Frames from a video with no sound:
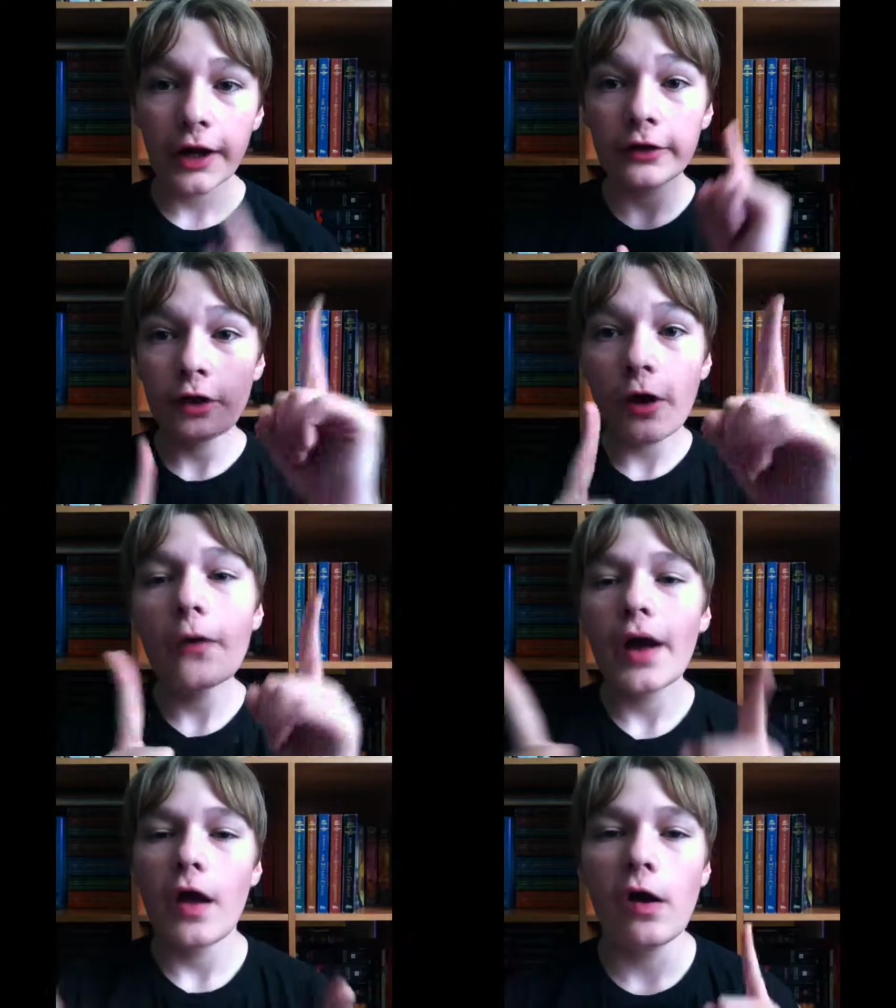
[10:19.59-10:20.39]
And,
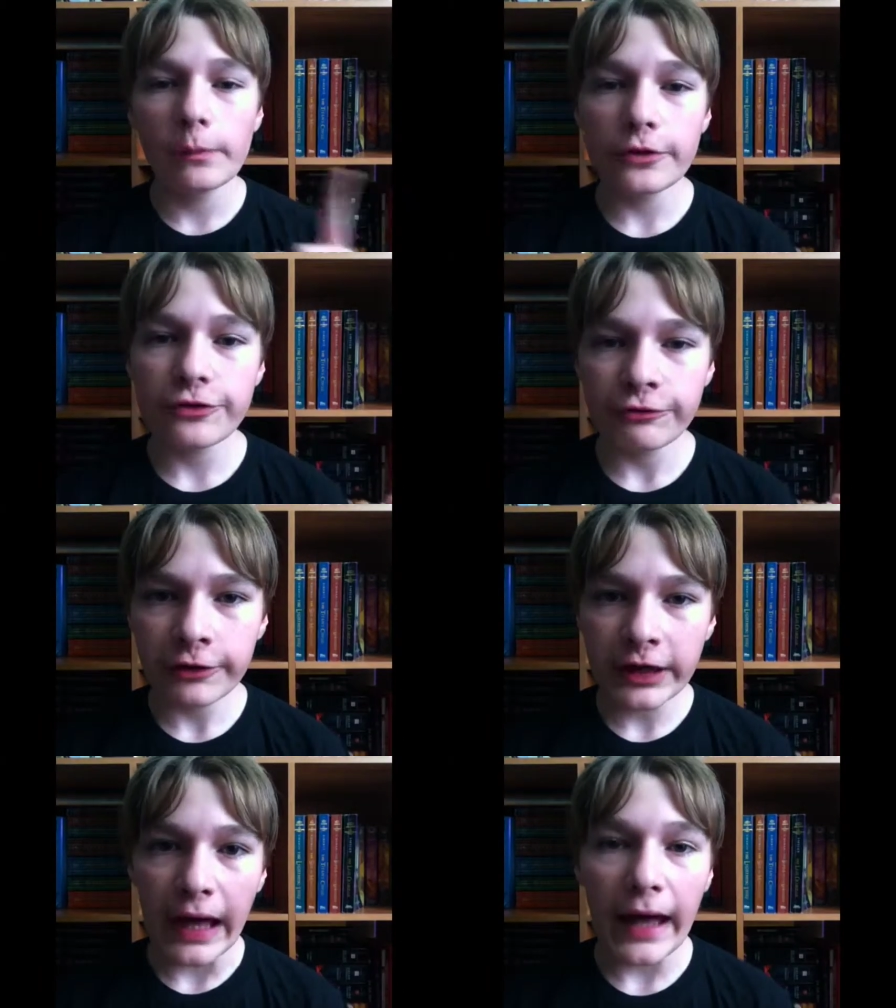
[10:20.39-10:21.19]
oh, I almost
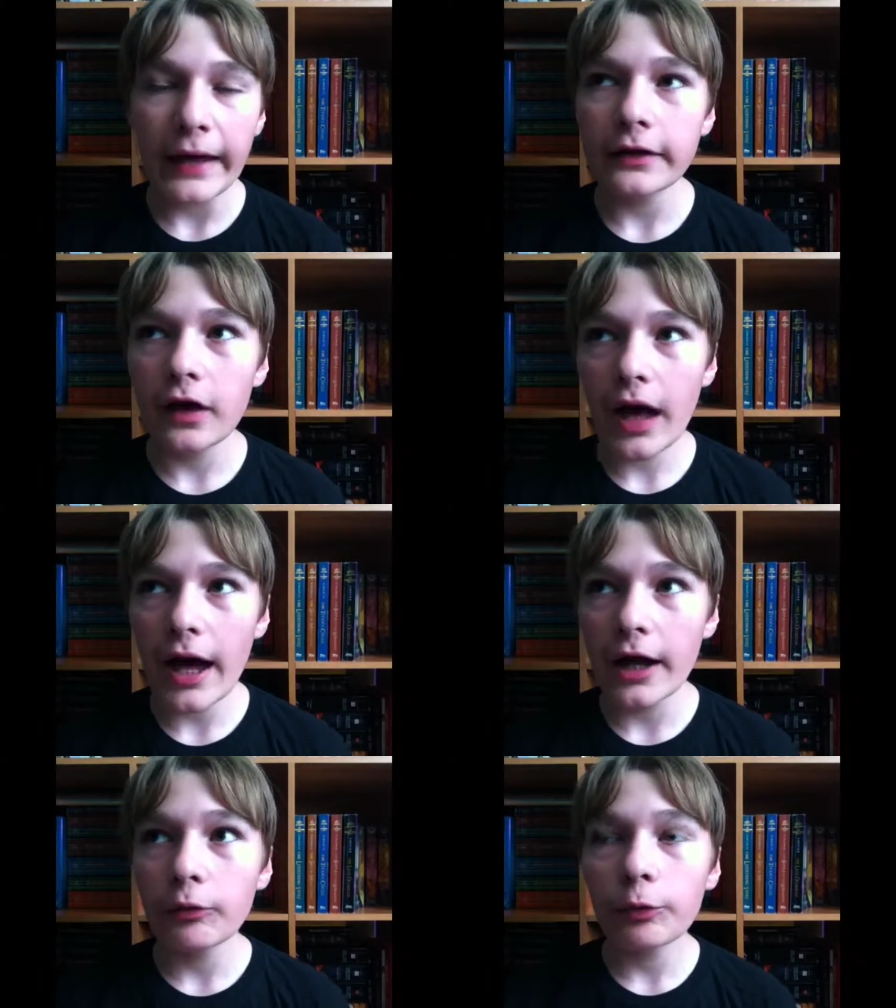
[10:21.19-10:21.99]
forgot,
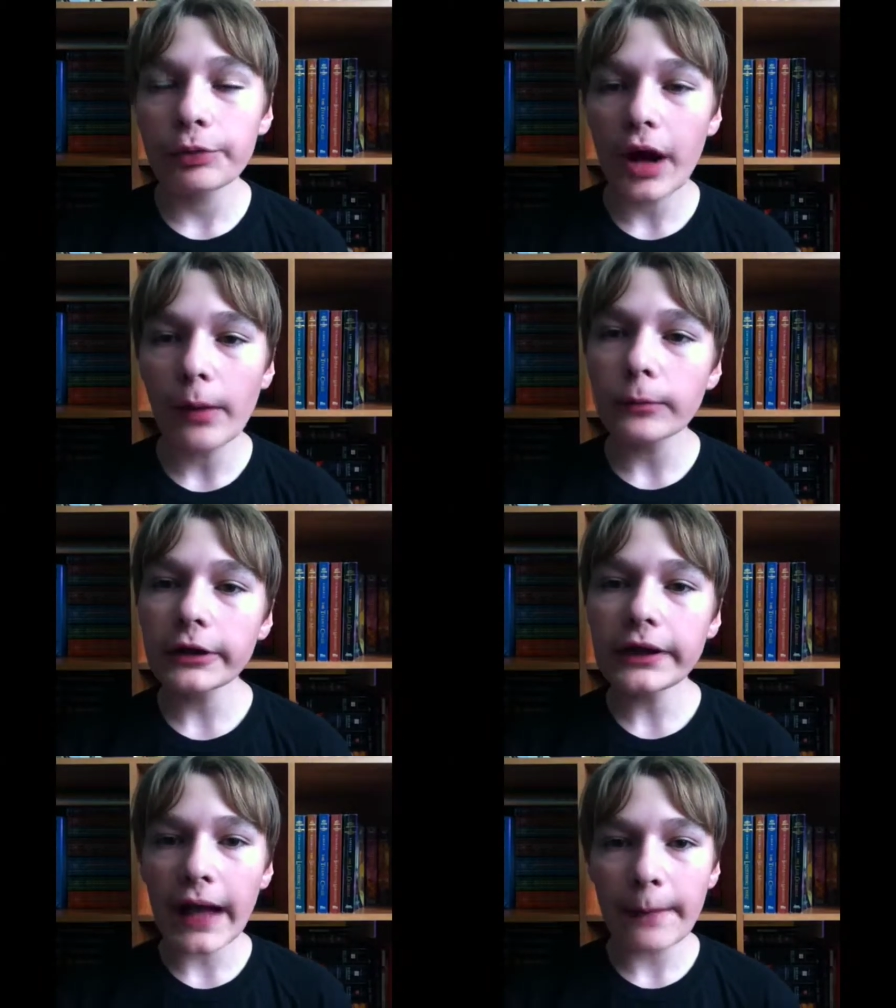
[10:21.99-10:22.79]
I will
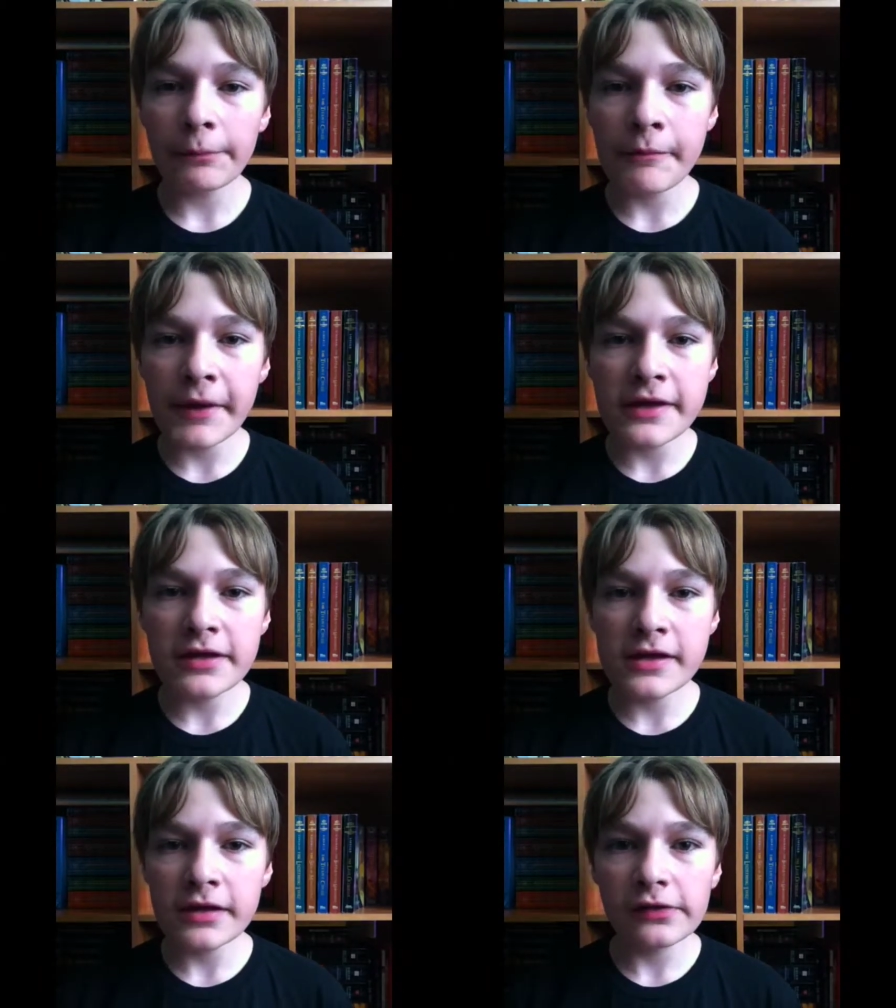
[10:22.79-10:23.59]
probably not be
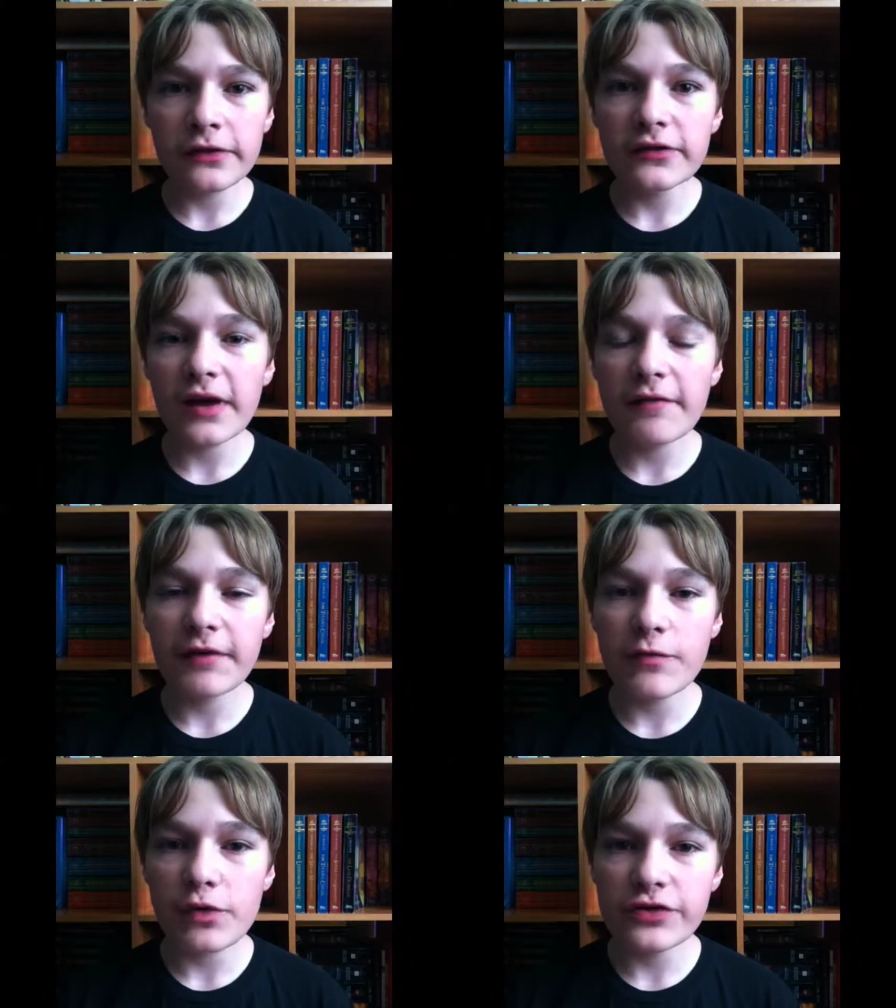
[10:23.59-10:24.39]
making the Top
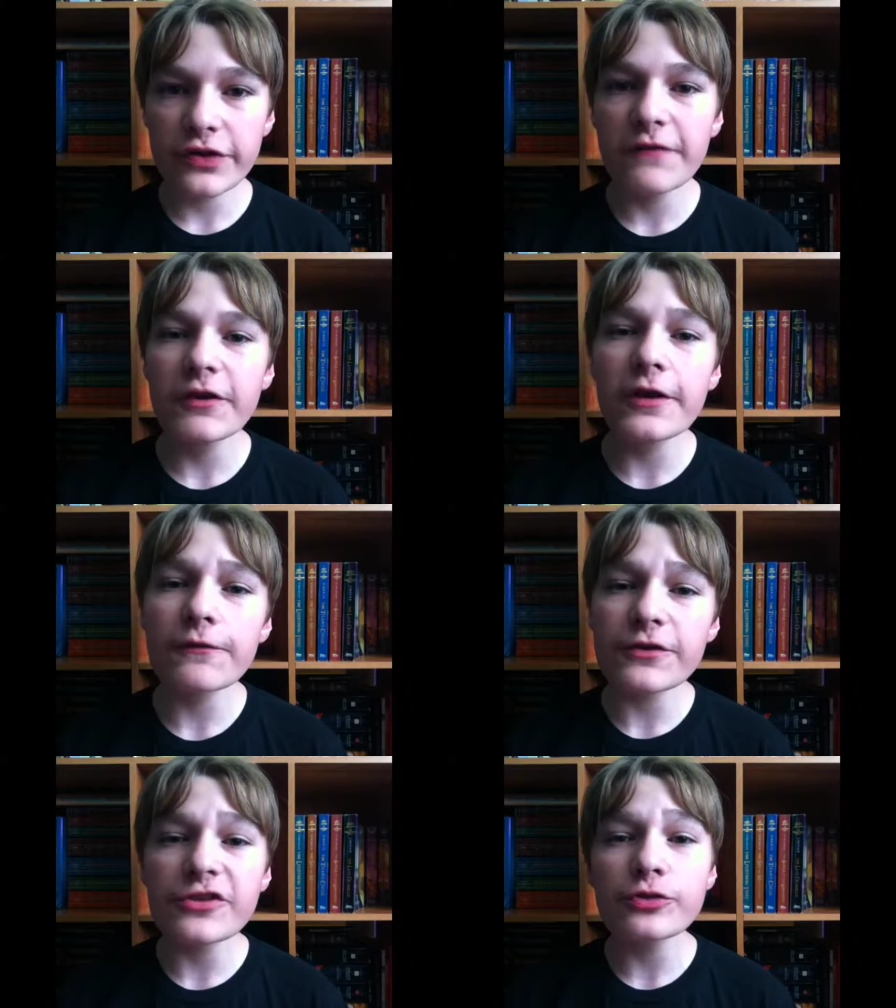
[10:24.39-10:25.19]
5 Wednesday
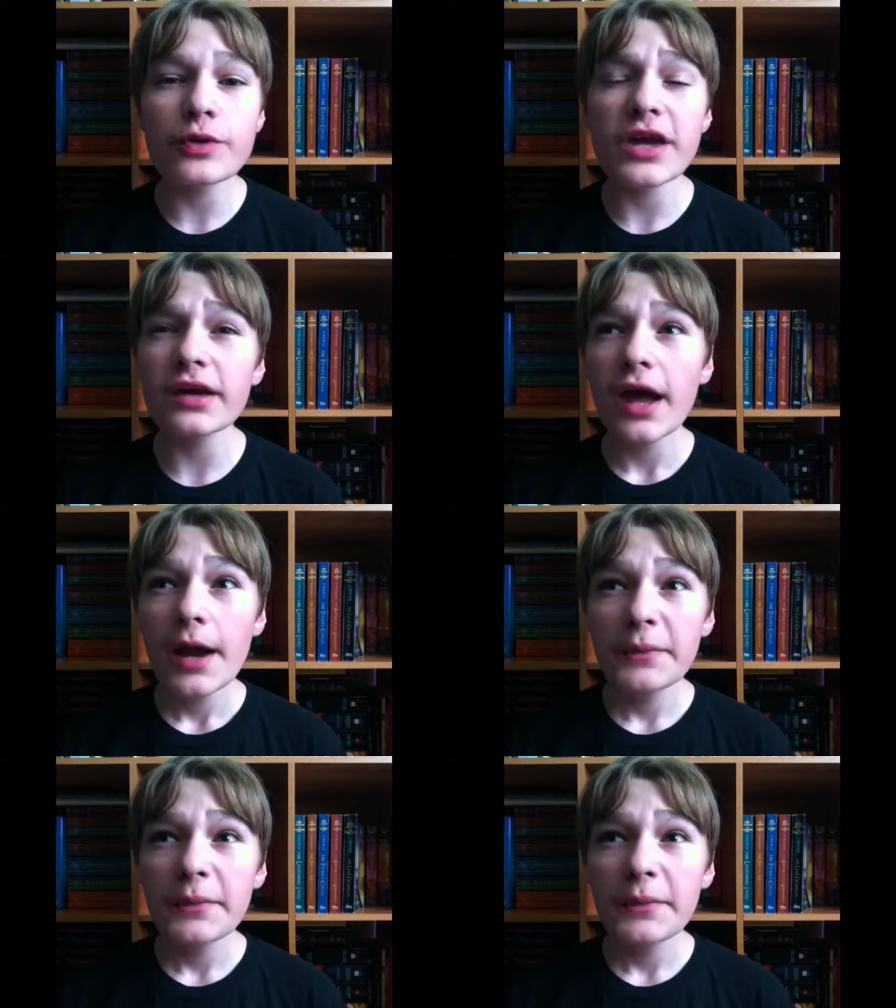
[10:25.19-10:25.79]
video for this week,